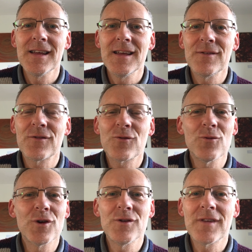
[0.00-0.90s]
It's
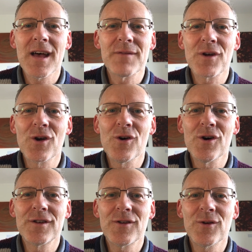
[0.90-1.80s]
so good to have a
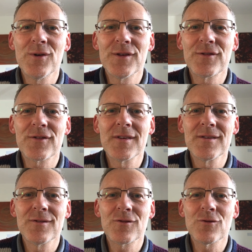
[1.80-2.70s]
God who is
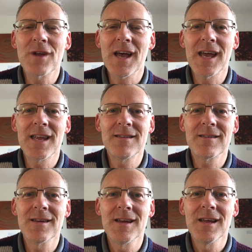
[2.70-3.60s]
so
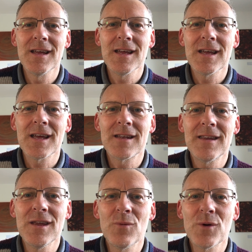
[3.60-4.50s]
kind,
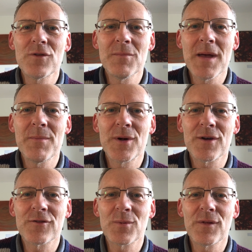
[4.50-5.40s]
and he will remember
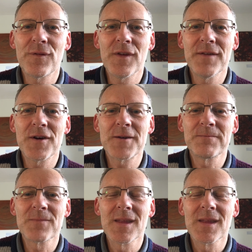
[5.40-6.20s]
us with favour.